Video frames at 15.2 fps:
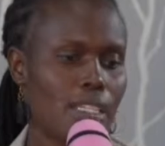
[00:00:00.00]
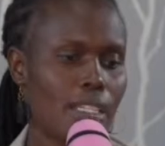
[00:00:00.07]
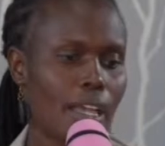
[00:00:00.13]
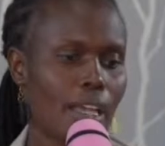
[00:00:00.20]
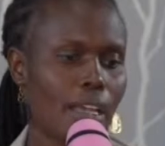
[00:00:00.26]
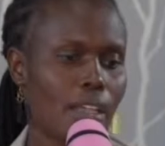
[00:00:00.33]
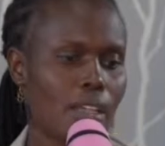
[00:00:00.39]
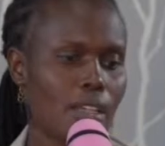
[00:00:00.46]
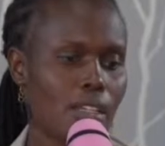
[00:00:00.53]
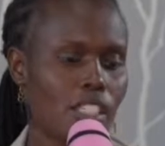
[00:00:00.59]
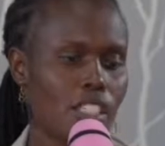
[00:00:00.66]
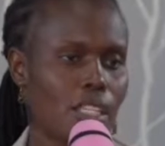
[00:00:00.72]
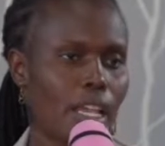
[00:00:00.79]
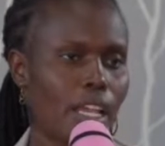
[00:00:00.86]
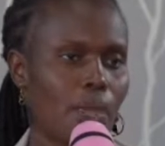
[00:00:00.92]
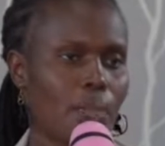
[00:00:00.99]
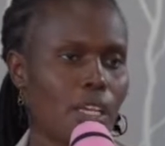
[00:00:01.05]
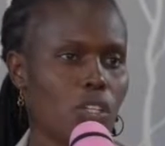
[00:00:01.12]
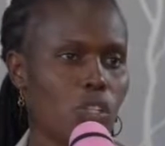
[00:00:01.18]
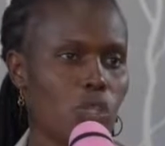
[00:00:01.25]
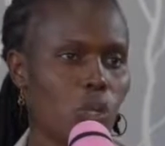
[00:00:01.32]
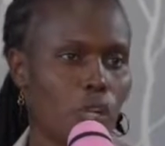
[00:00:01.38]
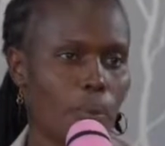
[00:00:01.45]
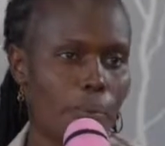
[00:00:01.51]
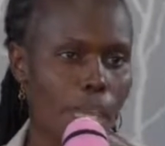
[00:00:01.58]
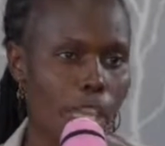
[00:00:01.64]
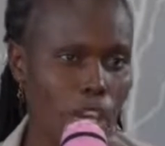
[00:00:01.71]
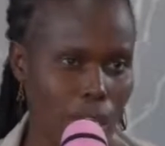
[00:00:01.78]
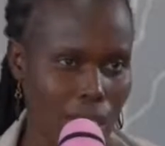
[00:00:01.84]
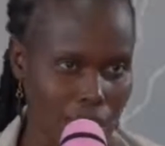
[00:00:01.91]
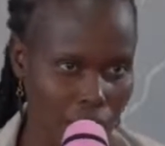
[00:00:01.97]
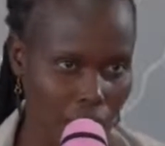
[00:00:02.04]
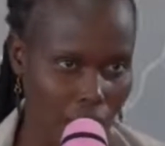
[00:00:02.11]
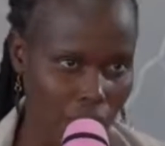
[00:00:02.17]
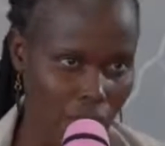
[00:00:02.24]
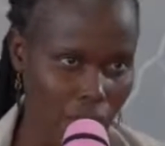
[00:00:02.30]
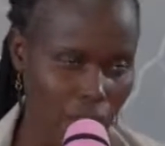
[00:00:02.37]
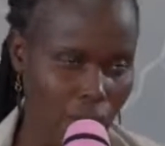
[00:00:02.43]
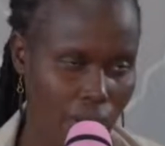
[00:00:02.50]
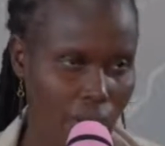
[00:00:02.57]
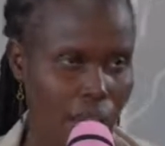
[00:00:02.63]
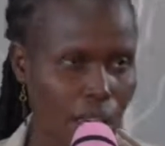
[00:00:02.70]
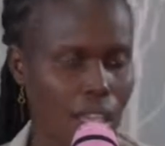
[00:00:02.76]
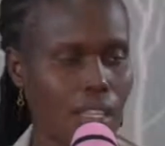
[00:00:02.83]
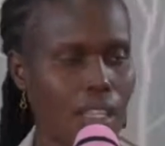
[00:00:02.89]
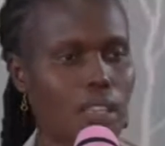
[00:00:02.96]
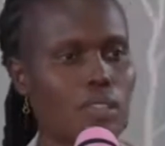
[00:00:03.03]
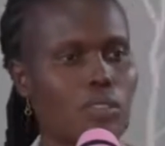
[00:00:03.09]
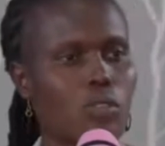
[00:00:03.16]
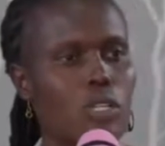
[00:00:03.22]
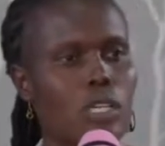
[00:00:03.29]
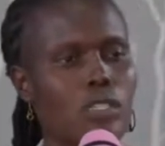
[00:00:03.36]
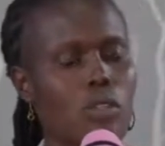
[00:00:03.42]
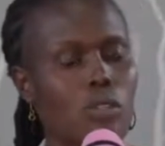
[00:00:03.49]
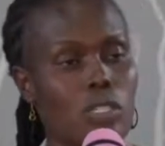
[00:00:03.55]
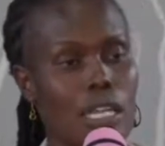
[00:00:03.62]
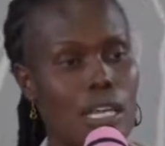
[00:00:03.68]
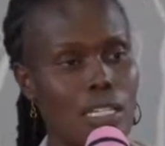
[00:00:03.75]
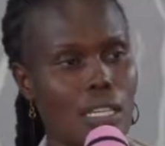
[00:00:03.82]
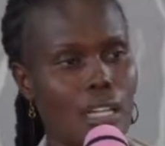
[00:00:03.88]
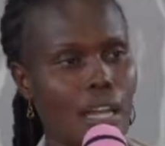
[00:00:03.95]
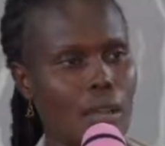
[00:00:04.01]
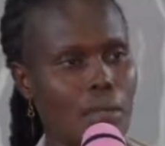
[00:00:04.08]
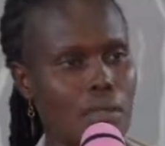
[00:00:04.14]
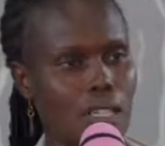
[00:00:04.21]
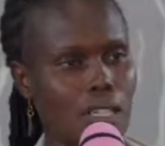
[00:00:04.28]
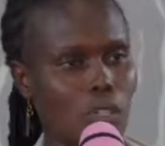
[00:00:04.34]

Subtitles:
is like being told, be yourself. And then the society comes